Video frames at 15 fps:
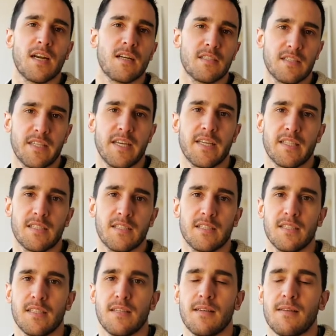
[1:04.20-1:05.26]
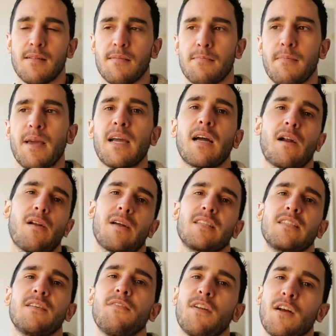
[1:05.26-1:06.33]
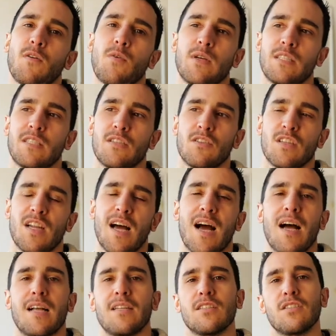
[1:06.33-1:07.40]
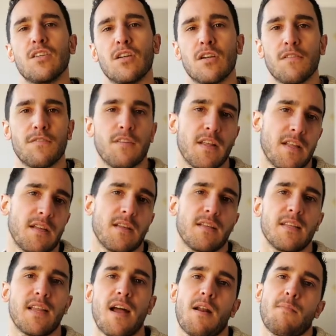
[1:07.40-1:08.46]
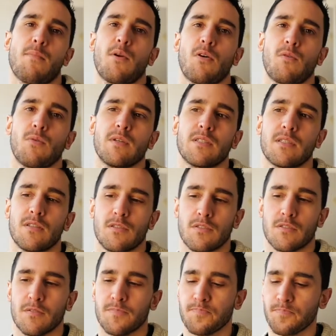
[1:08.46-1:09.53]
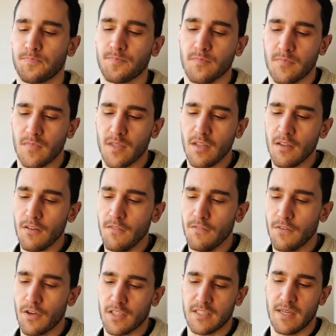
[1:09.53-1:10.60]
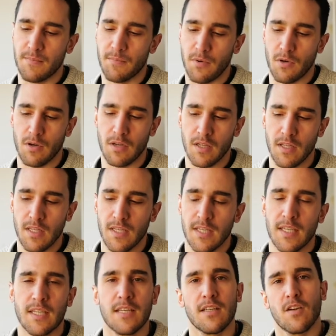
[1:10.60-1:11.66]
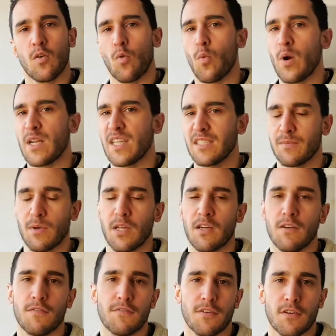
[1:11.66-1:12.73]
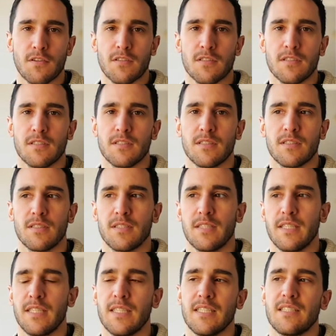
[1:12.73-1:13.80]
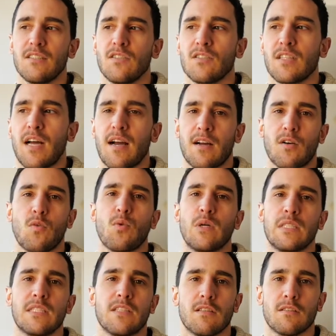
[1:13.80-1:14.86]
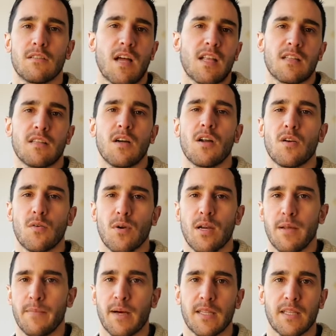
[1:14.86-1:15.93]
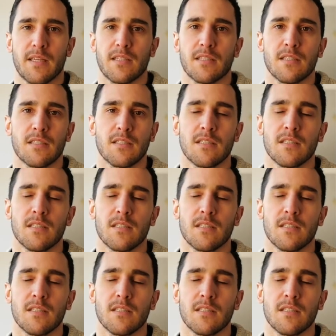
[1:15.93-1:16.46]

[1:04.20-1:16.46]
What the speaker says: are said, make arise different questions, and some of them they are broad questions. For example, where does money come from? Is not a question that really matters.